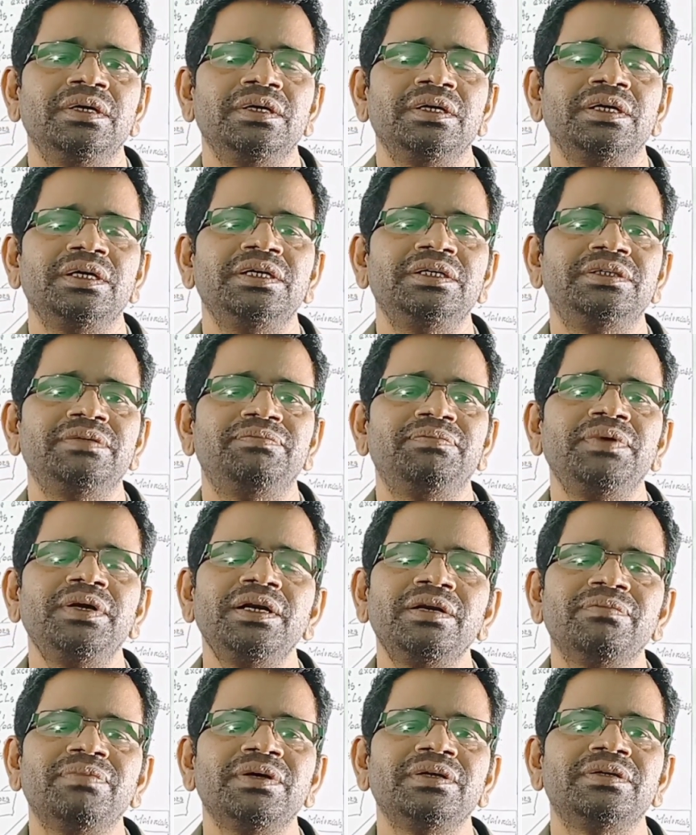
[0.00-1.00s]
is
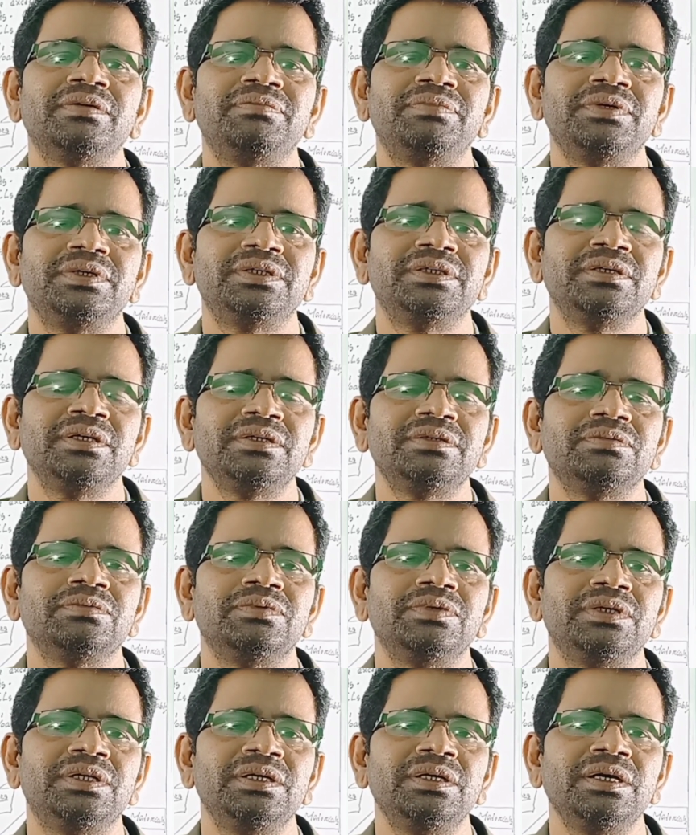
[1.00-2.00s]
paid by the business
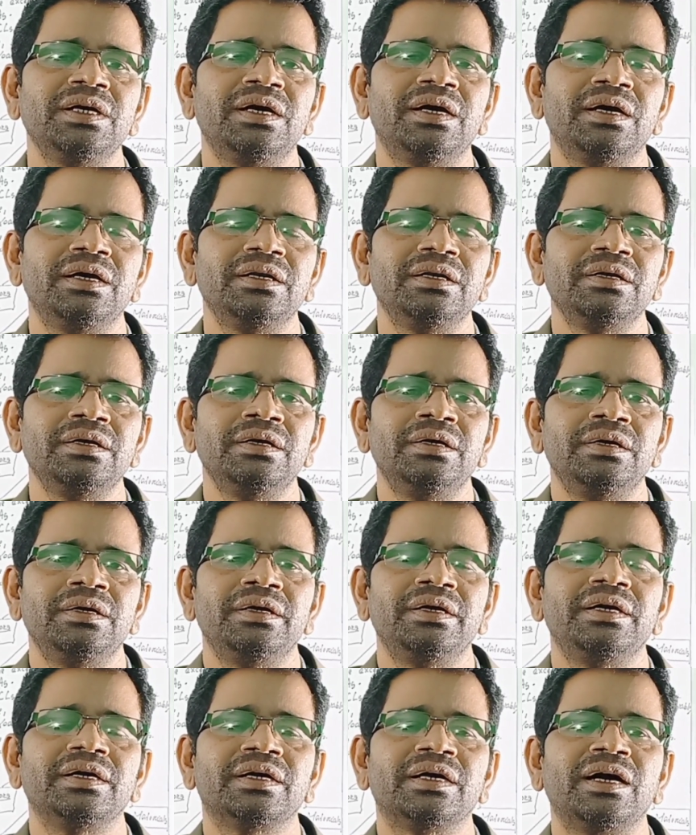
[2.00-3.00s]
within an
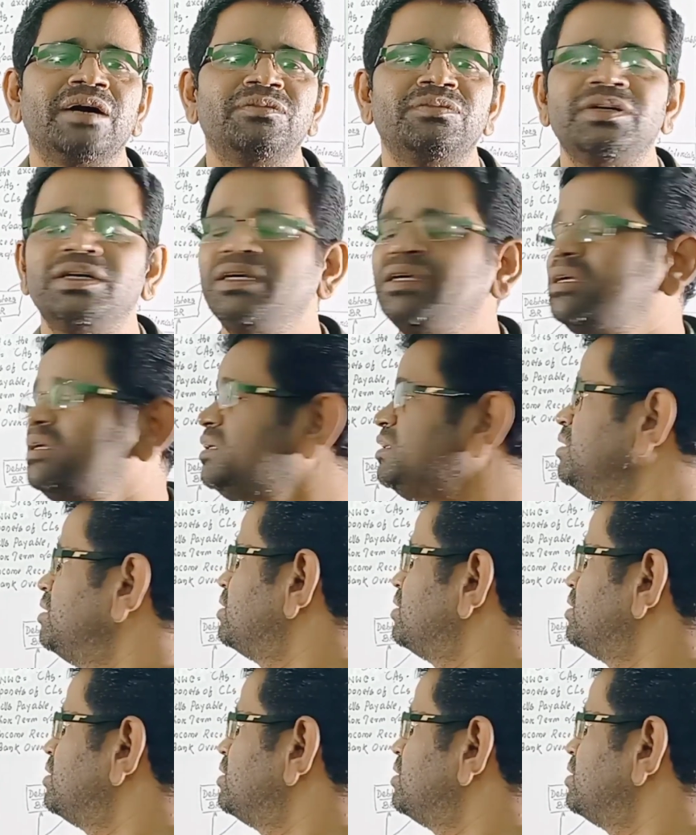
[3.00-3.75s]
accounting year.